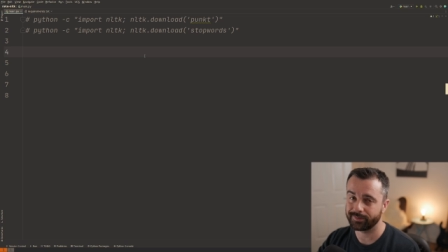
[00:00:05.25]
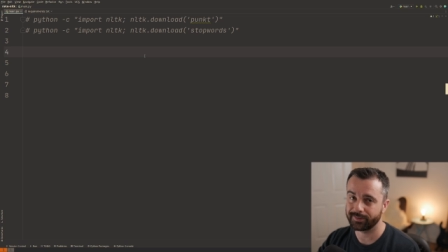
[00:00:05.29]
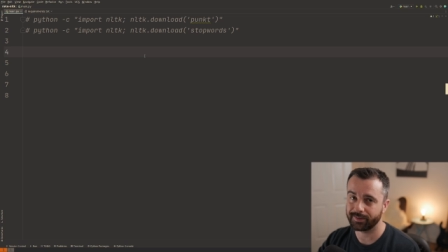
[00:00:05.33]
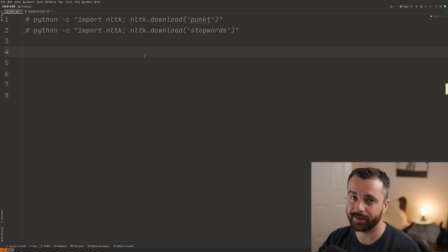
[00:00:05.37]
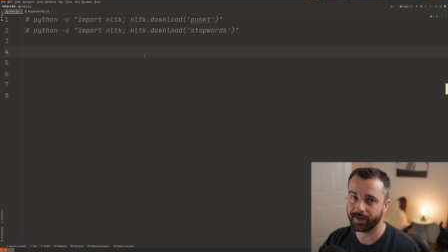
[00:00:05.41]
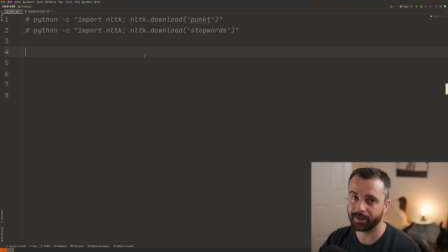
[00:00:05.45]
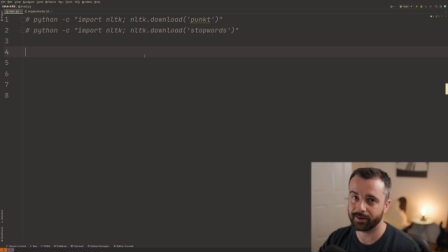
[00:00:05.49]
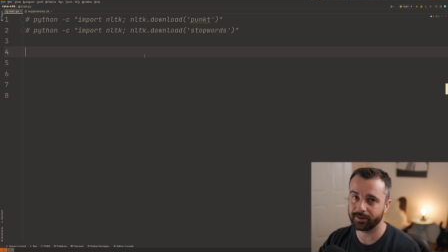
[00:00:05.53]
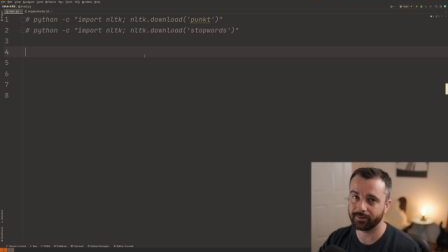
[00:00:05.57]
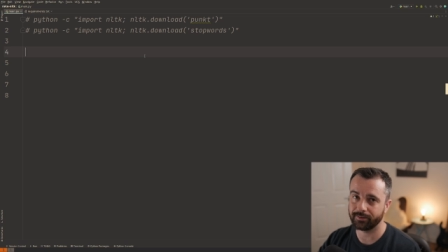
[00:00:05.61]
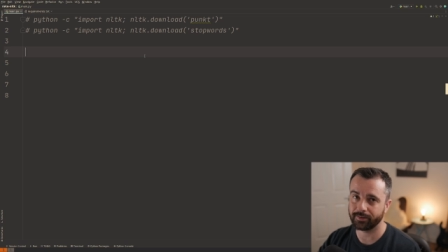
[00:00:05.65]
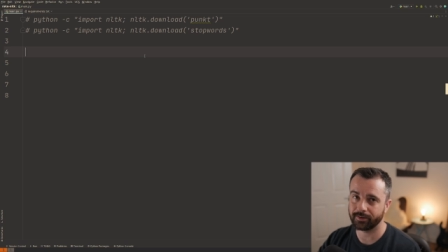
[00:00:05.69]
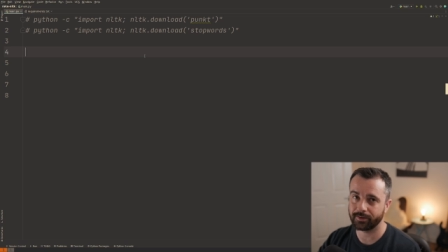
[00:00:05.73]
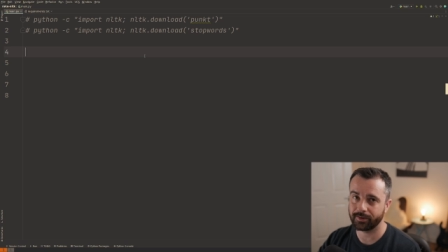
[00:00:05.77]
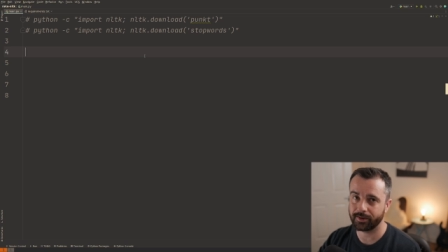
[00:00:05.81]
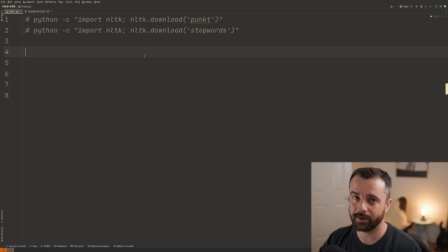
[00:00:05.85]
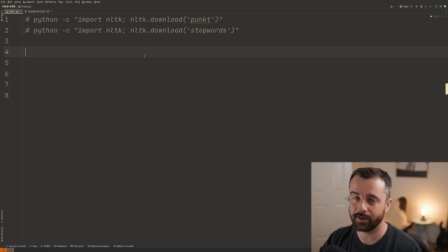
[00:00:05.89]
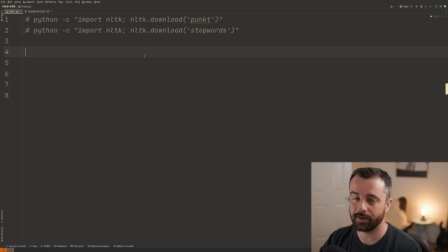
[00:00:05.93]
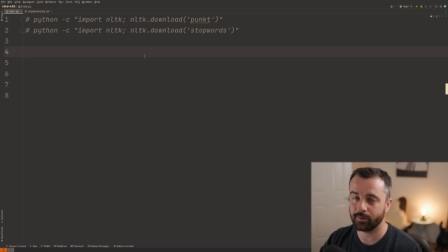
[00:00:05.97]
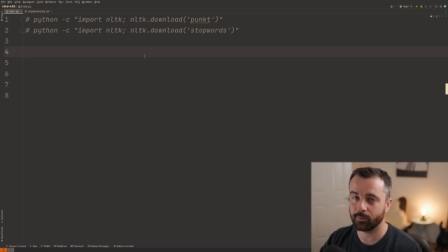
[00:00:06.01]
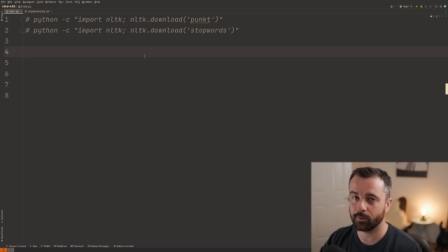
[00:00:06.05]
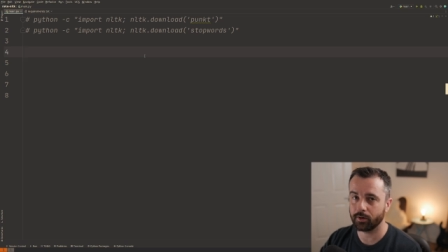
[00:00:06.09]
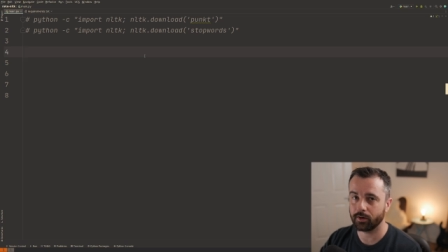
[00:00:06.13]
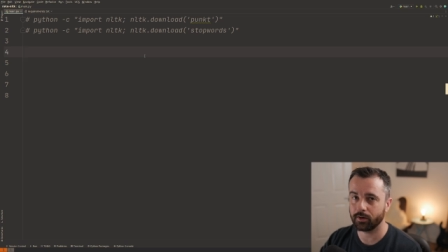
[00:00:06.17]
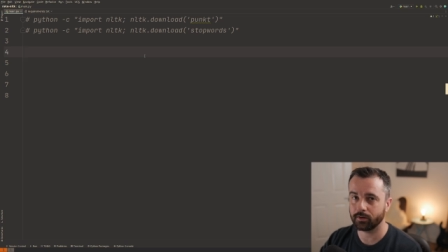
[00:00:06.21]
getting the
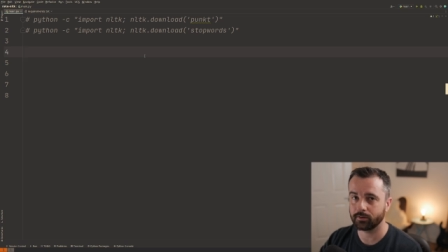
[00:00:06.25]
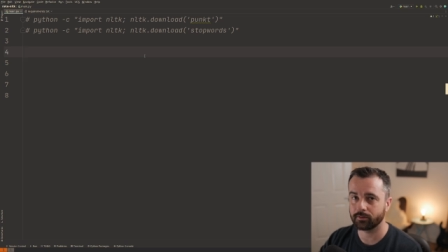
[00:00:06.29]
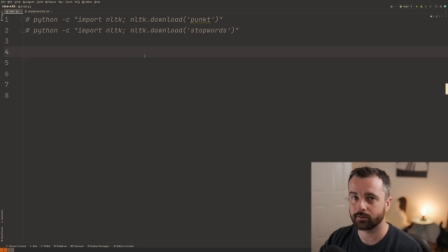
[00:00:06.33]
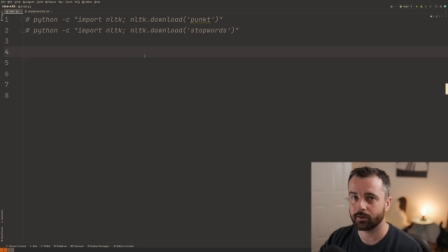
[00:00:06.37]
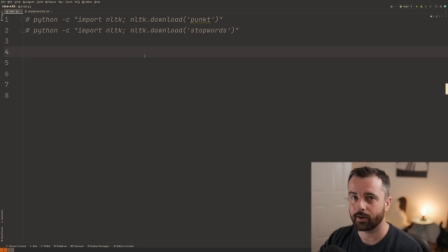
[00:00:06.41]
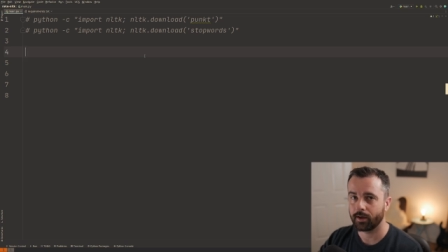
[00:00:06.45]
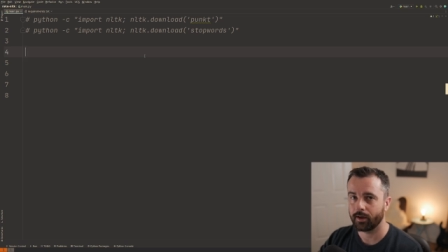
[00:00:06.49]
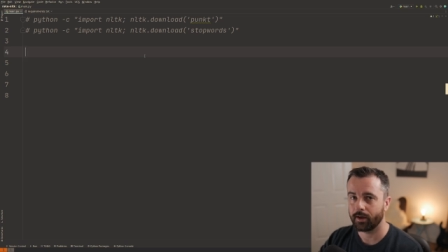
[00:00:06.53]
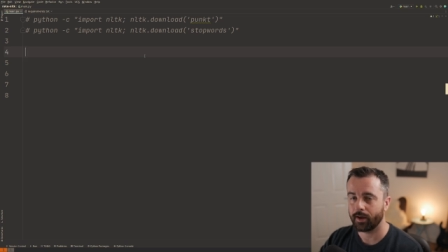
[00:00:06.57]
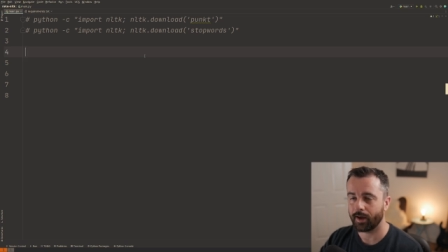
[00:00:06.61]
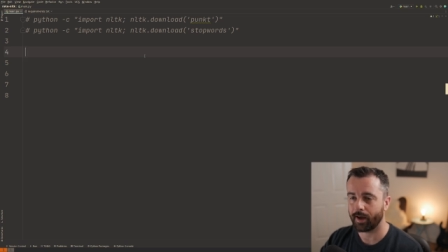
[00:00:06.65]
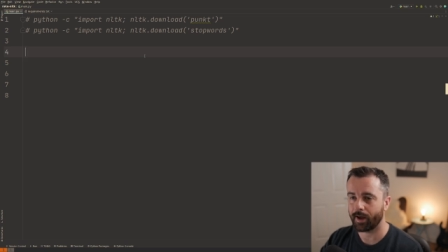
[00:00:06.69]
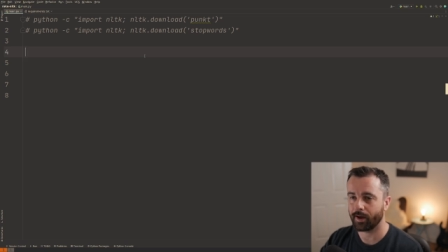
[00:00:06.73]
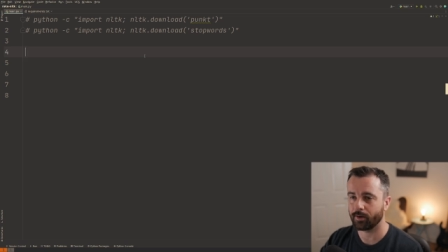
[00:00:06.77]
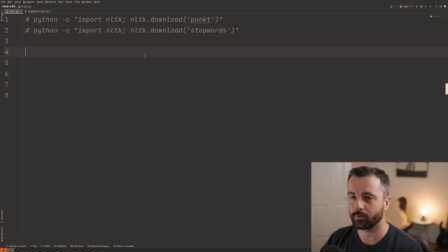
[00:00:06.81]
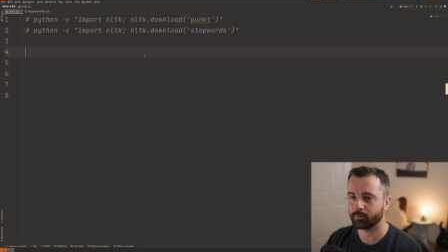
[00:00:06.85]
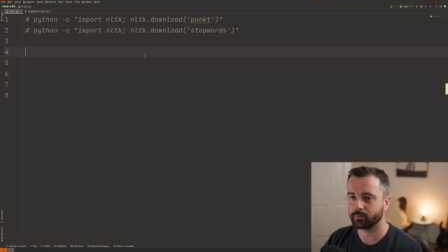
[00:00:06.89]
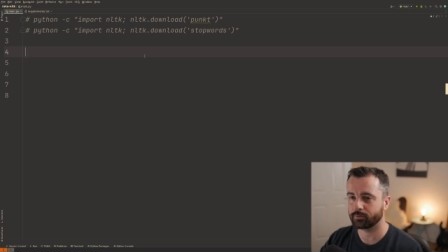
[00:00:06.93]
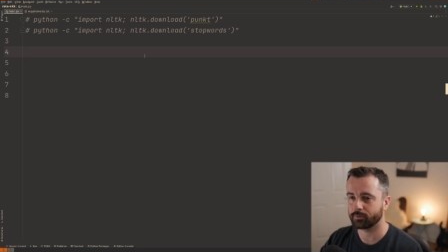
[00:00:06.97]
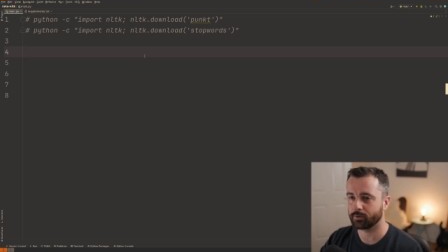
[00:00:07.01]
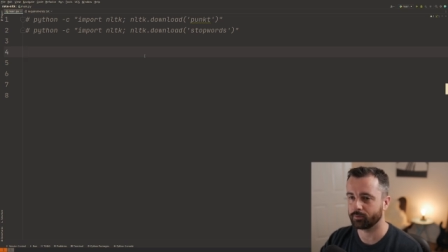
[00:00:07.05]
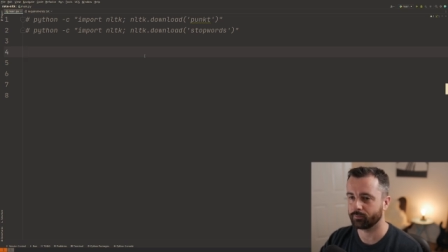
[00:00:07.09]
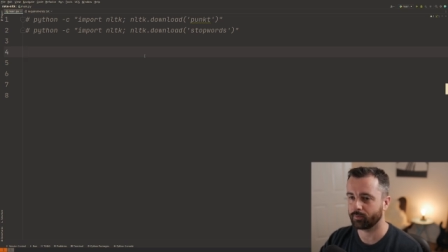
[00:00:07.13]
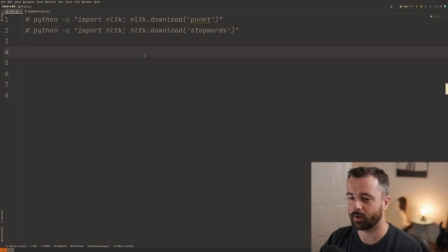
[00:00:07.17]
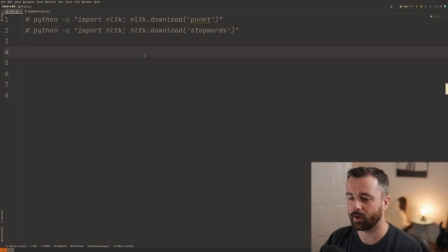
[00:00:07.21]
keywords out
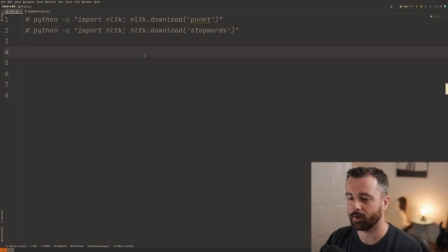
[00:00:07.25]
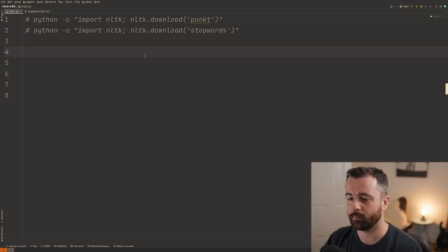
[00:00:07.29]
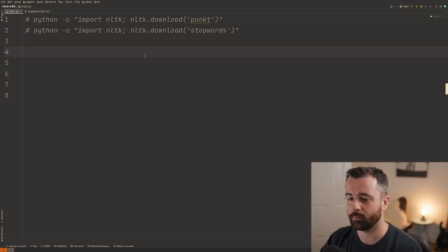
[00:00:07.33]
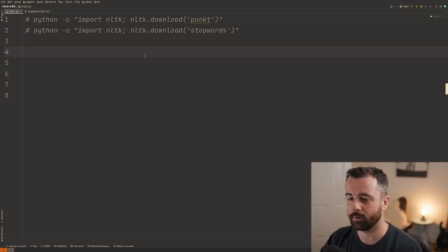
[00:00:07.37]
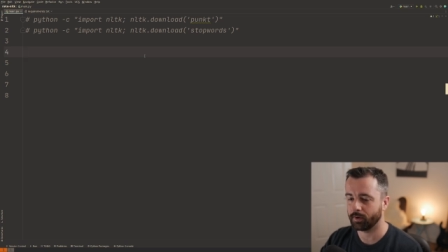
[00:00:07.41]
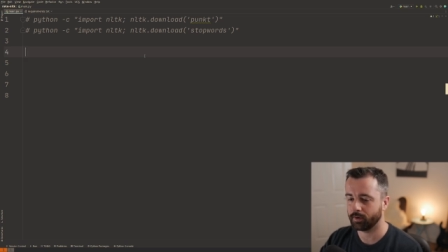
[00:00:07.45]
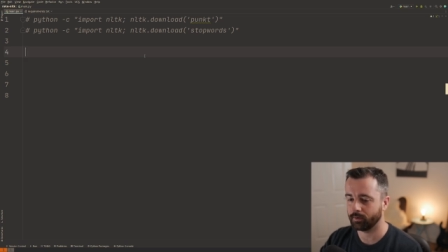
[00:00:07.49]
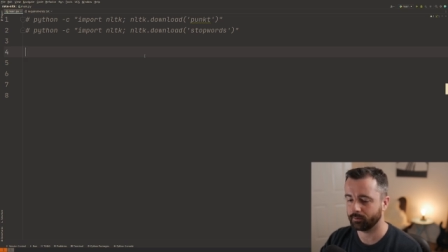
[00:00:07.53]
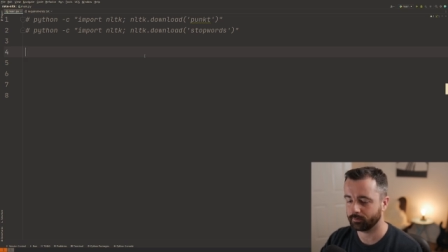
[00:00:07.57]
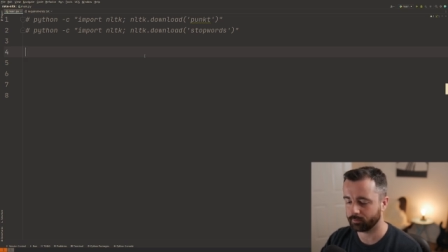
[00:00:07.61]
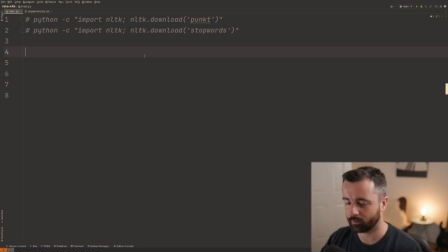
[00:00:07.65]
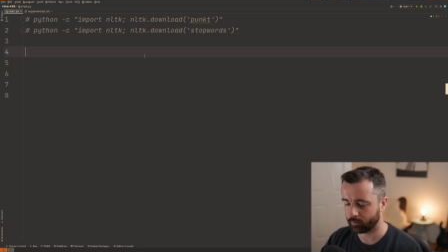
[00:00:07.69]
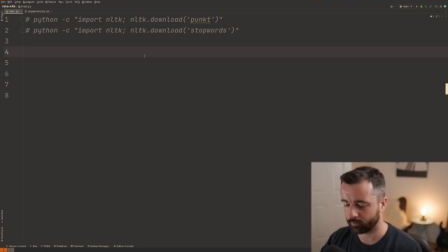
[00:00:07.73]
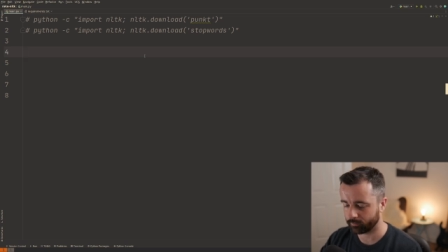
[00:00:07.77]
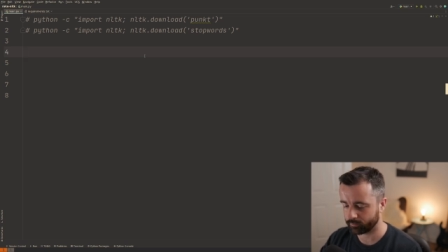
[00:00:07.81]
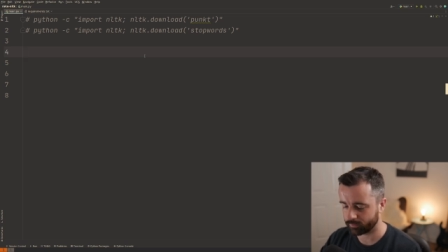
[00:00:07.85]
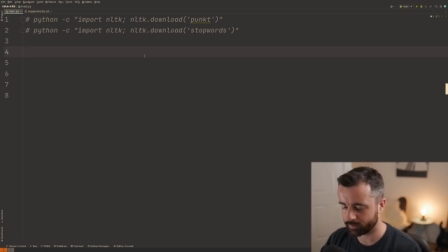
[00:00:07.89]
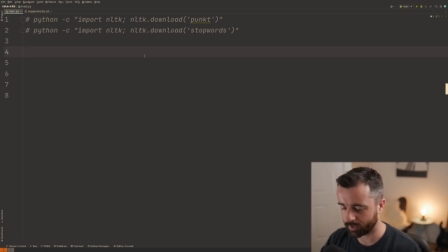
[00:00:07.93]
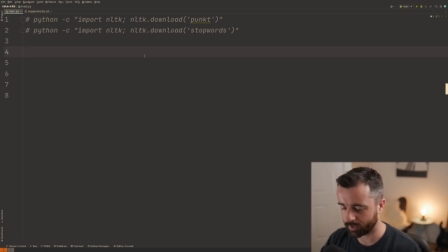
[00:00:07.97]
of a piece of